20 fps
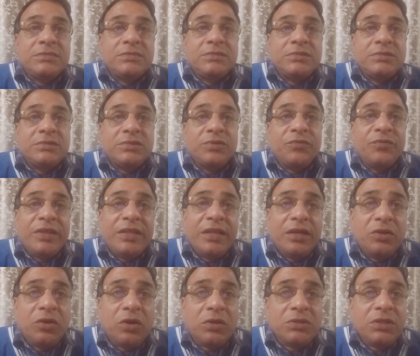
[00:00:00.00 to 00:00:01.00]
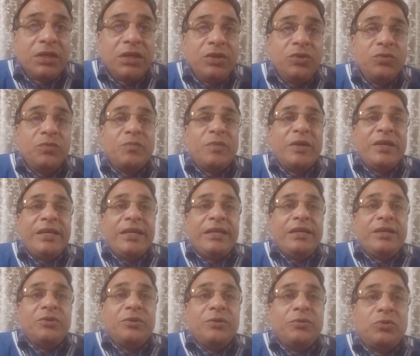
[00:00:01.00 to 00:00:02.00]
So with the doctor, you
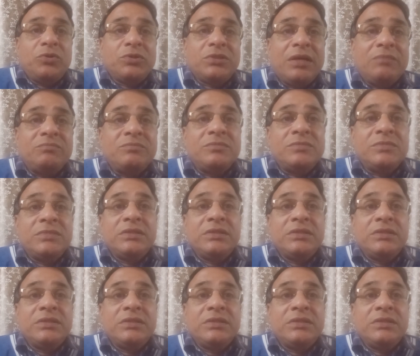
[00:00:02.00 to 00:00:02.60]
need to know some